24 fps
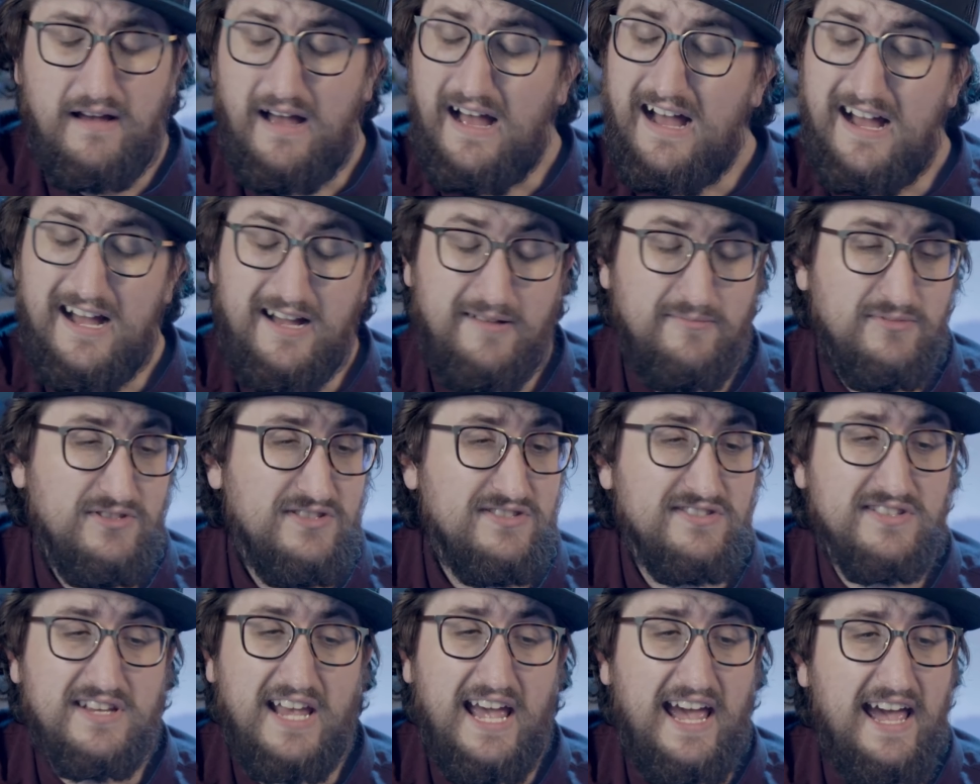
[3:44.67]
I'm
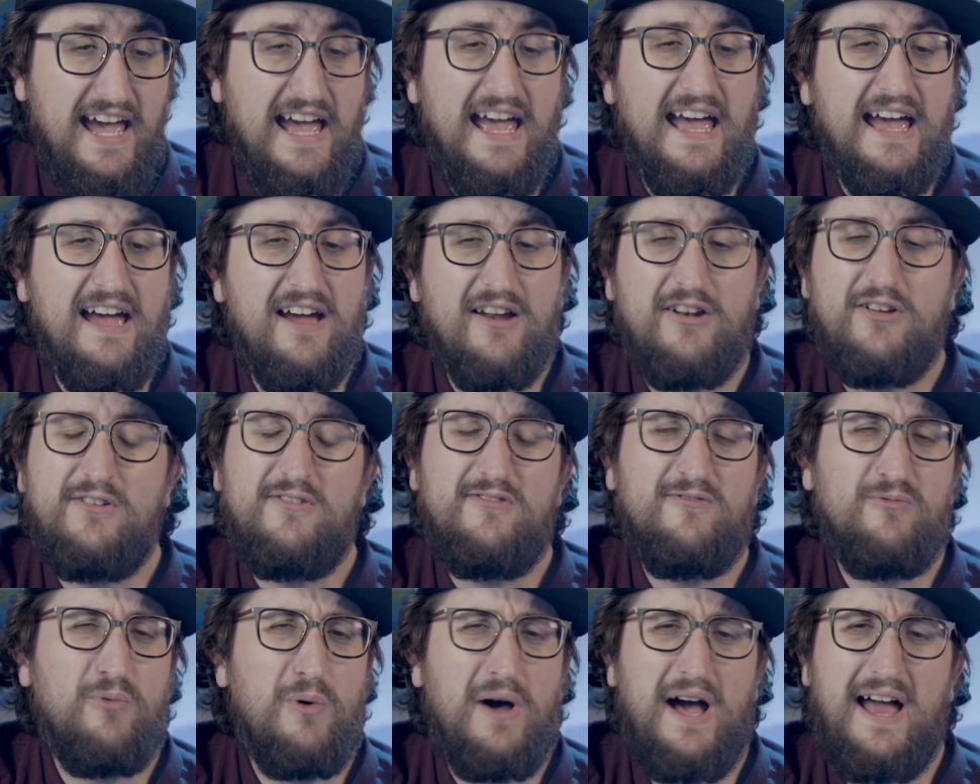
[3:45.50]
scared
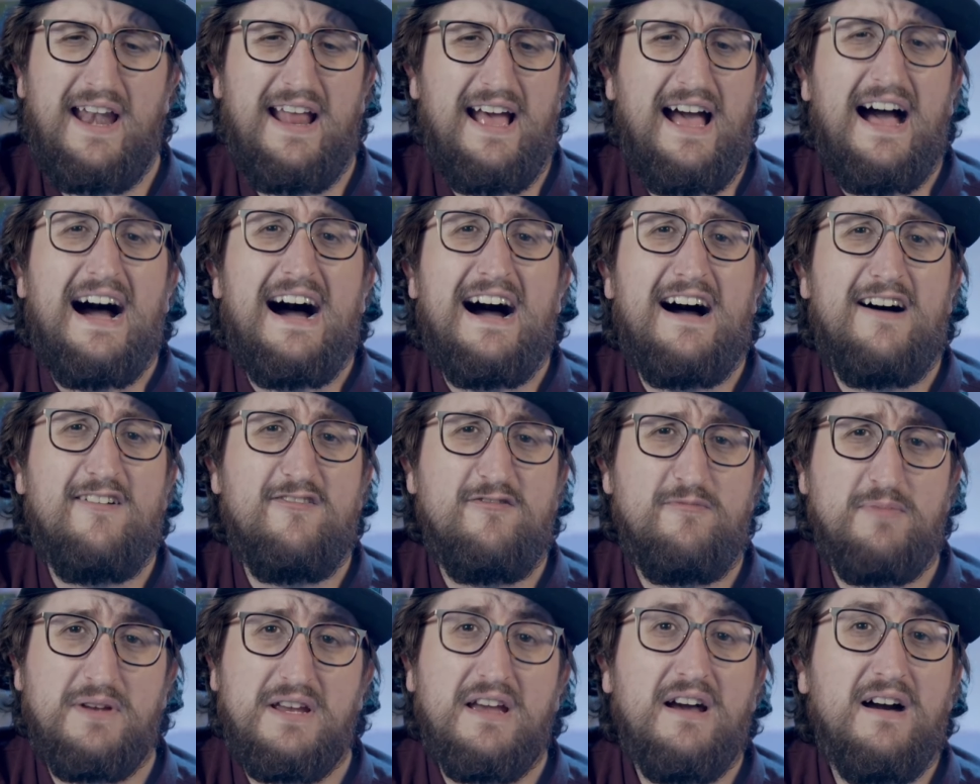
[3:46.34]
of what I've
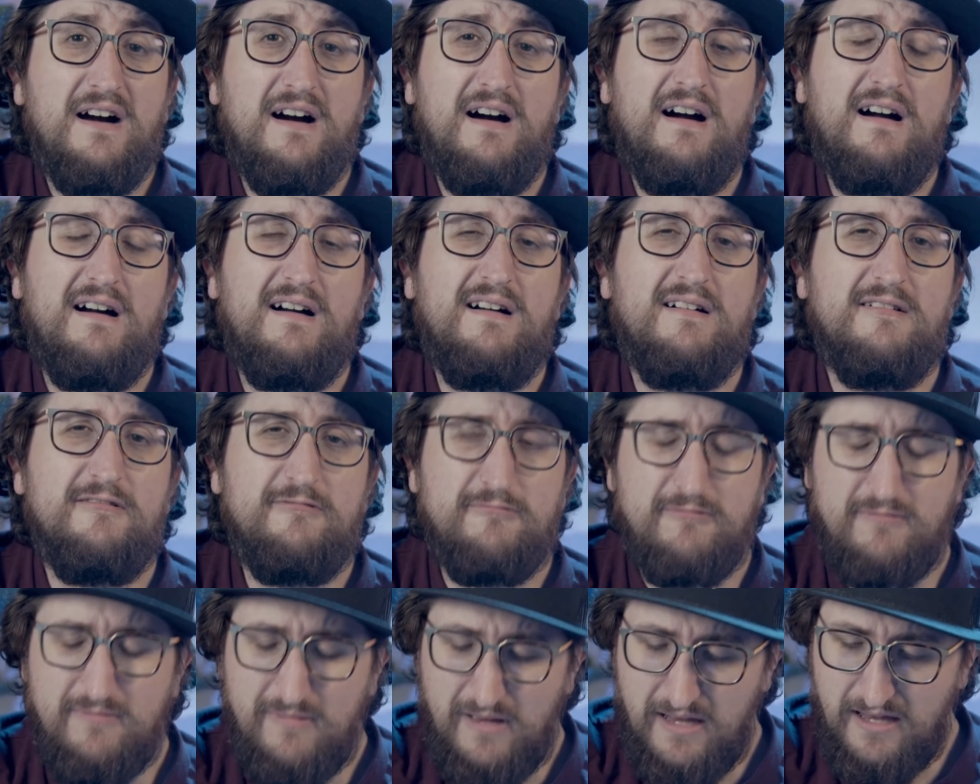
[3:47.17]

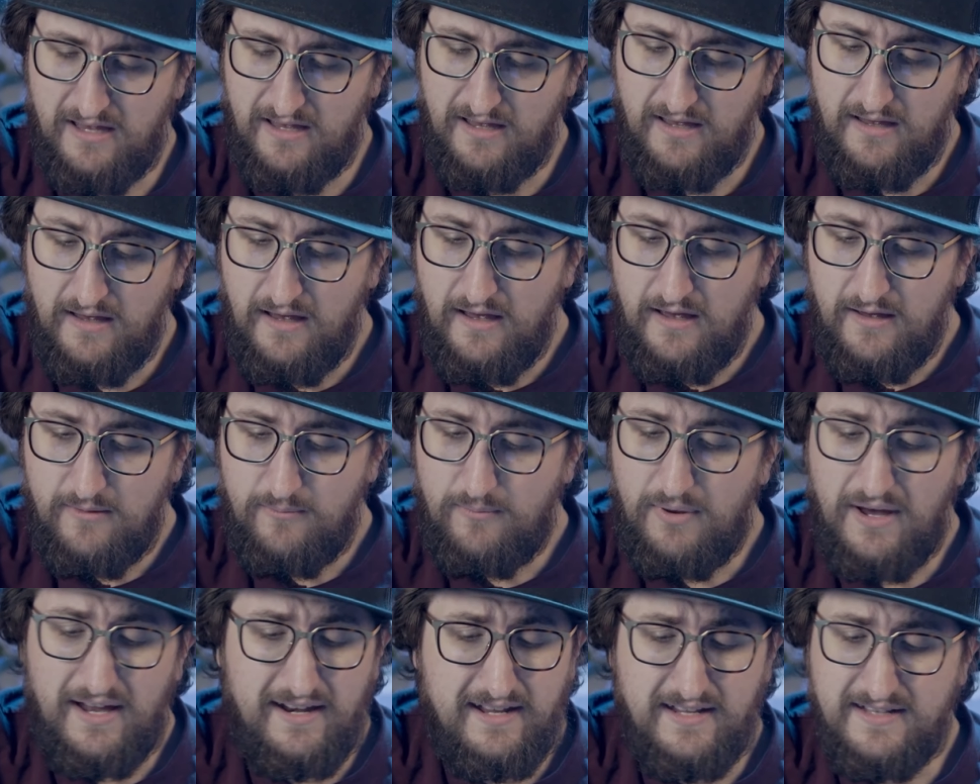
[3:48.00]
become,
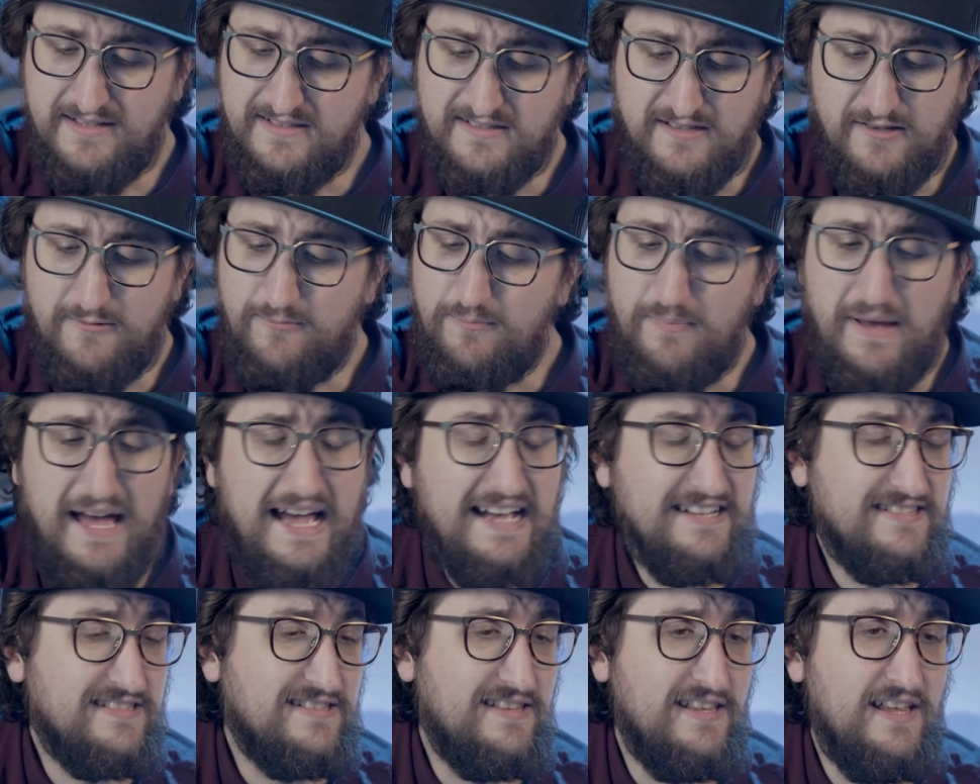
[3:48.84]
but it's the
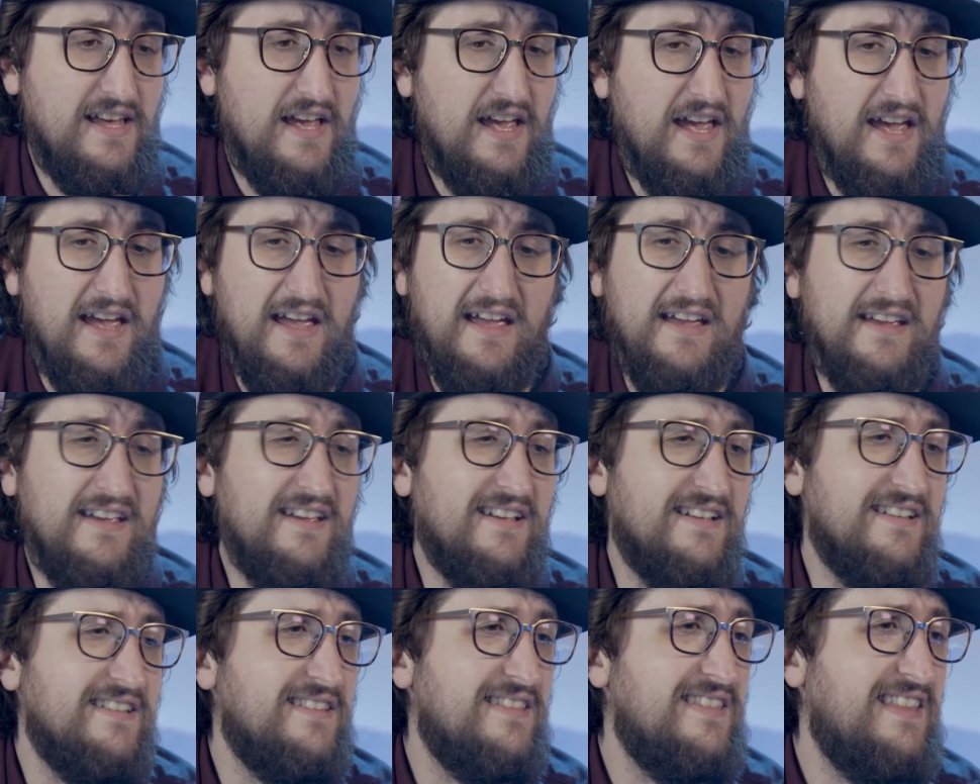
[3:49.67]
best
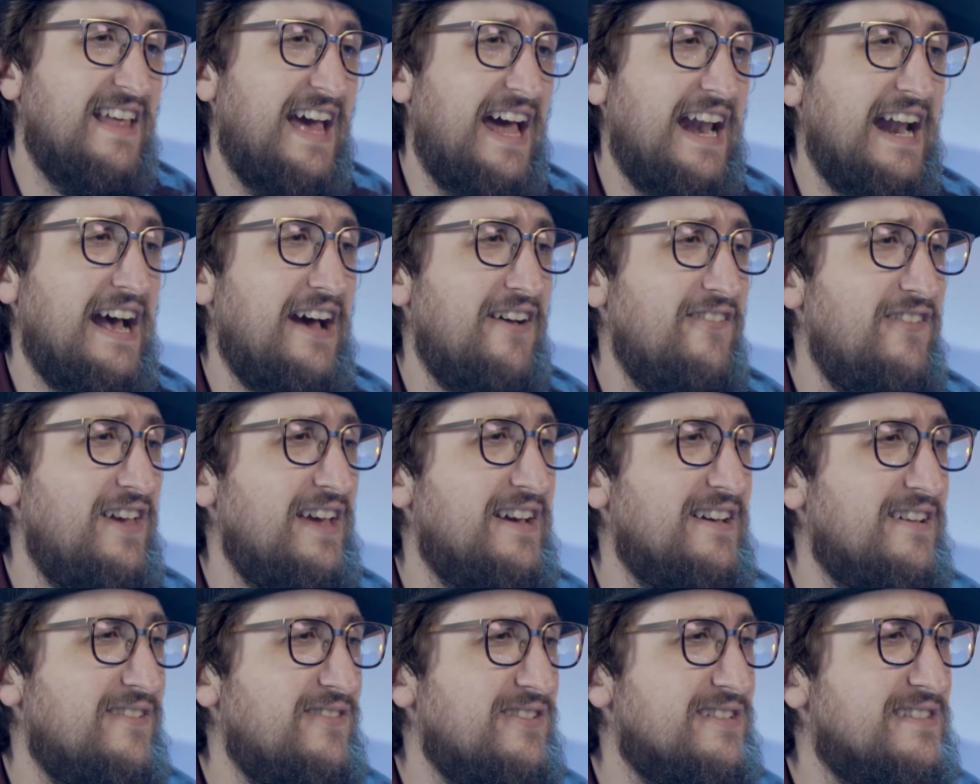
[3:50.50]
thing that I've
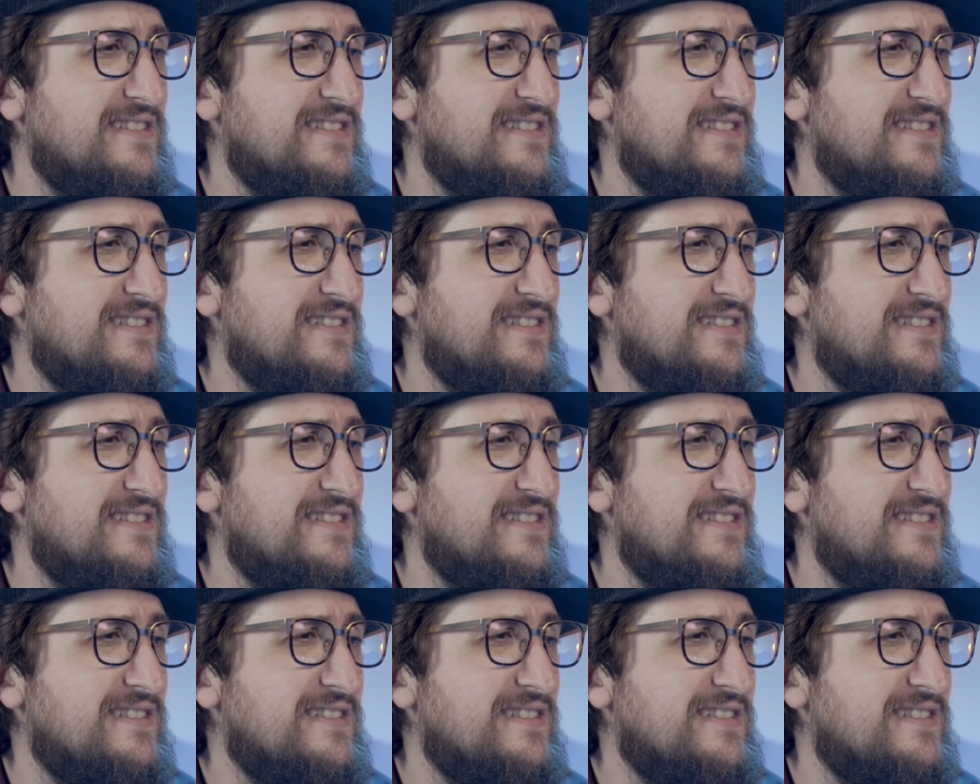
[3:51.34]
ever